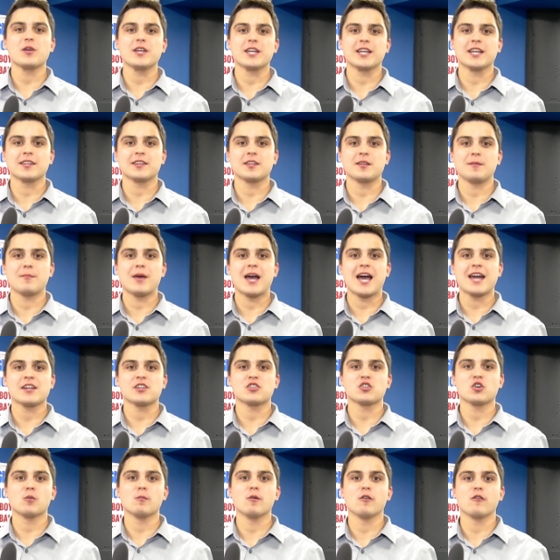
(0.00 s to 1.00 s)
week at the
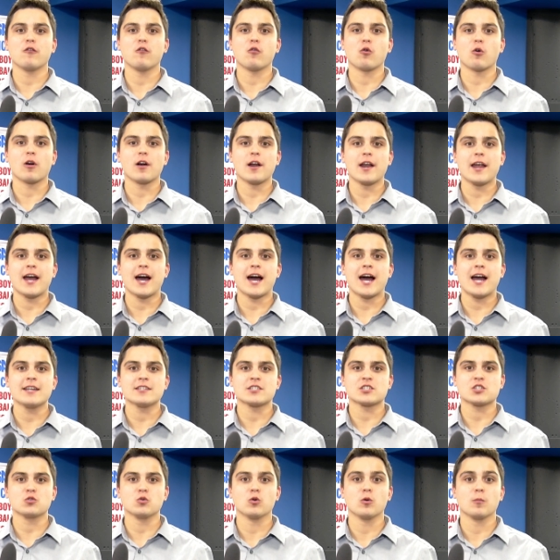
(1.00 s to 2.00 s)
Manitoba 4A High
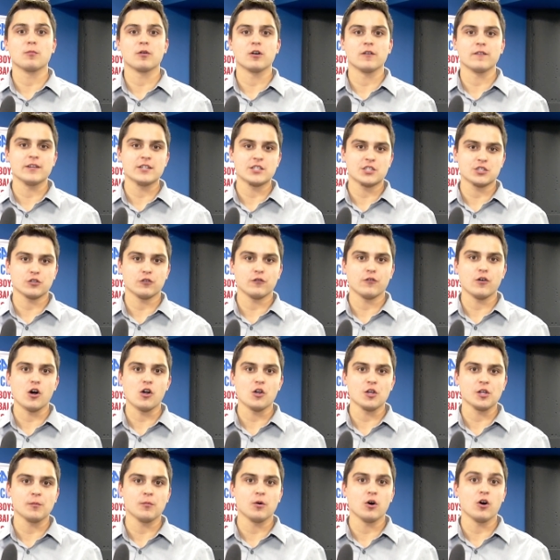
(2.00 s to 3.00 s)
School Provincial
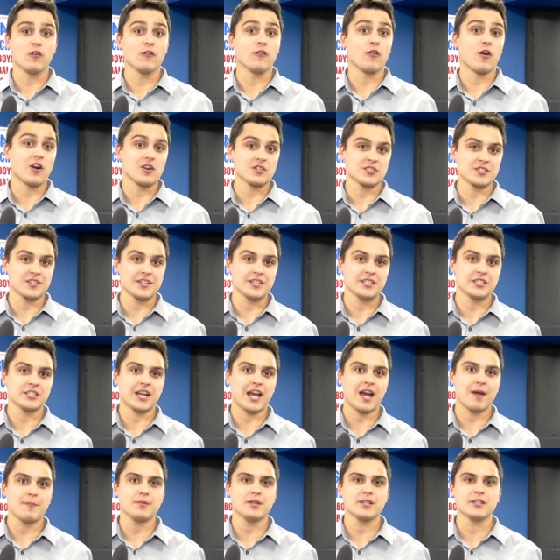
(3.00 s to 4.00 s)
Volleyball Varsity
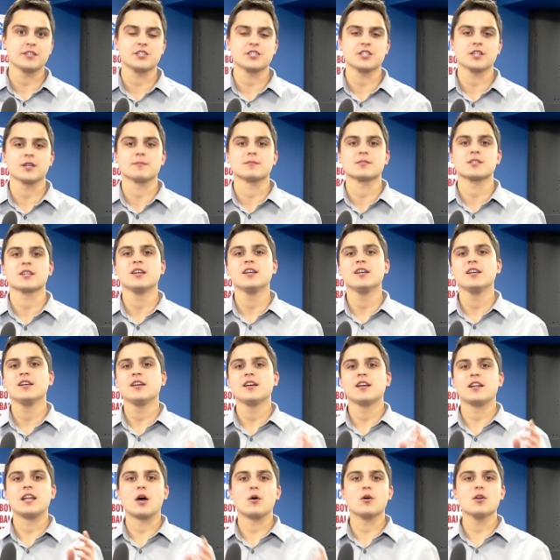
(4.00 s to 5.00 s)
Championships.
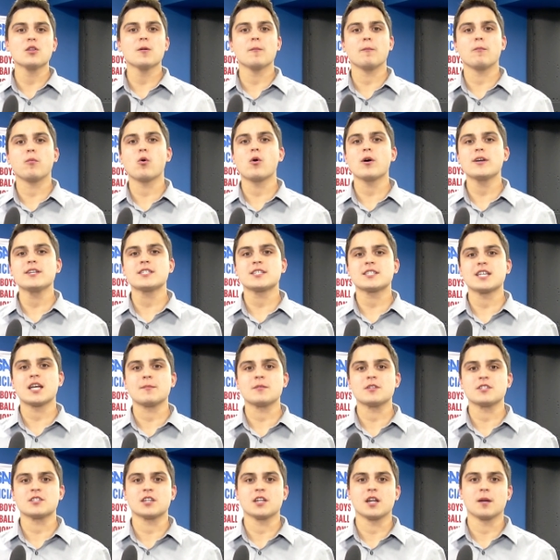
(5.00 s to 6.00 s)
Now in the boys
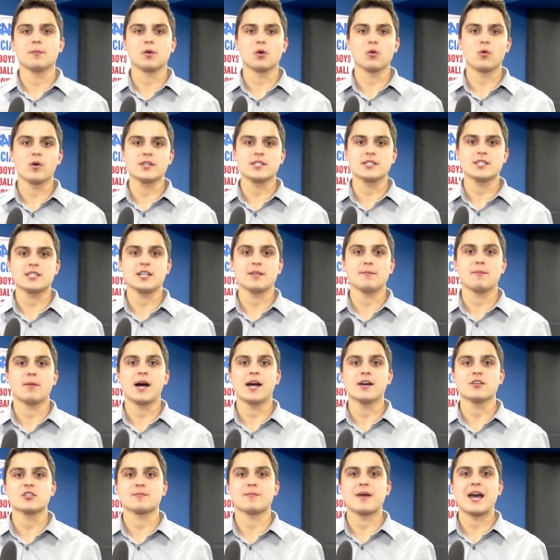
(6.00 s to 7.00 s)
semis, the number one seed
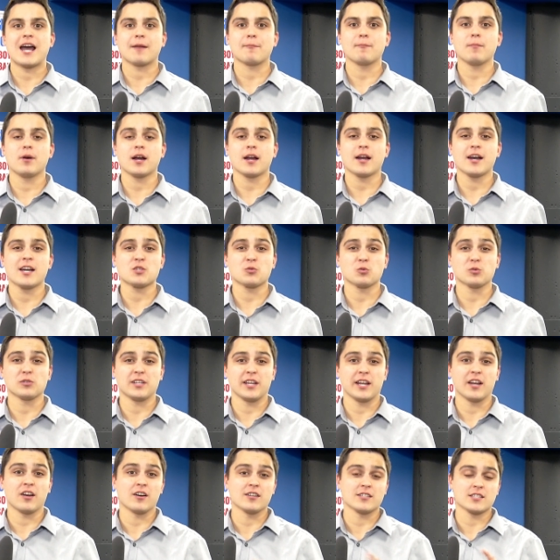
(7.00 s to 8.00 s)
Miles Mac Buckeyes will
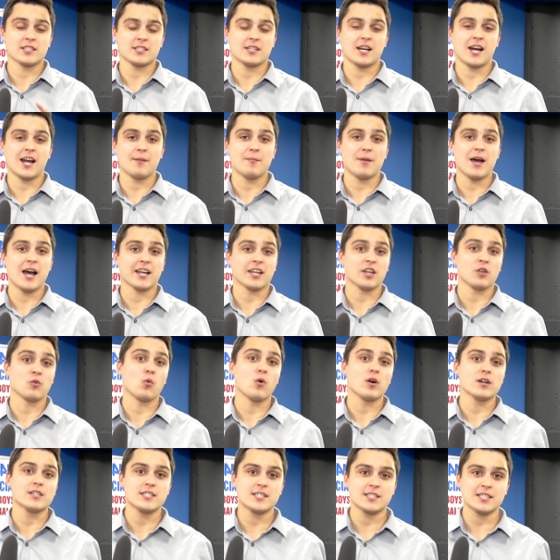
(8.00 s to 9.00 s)
take on Steinbach in
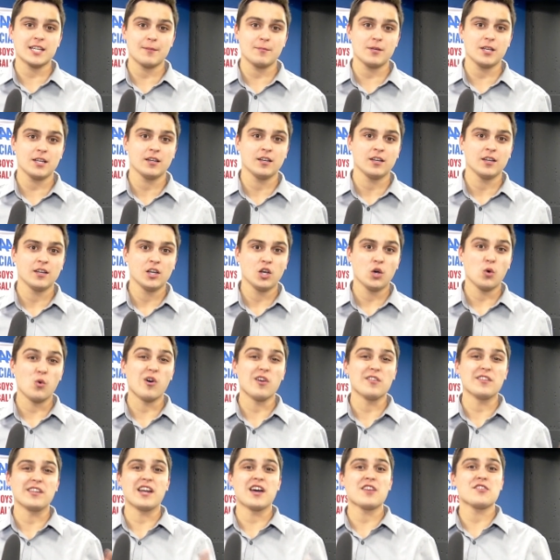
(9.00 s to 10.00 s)
one semi,
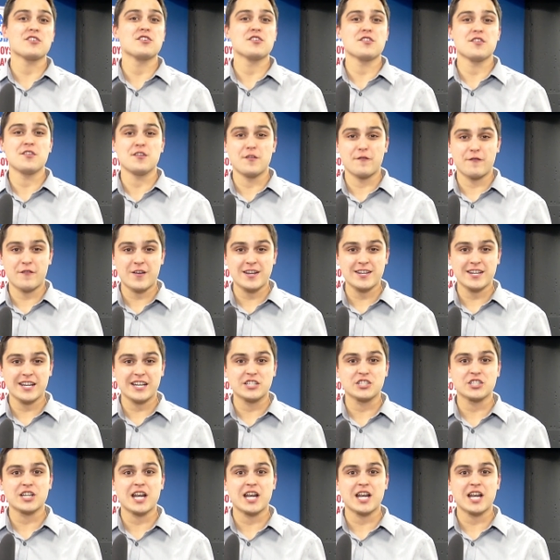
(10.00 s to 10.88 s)
while in the other, the defending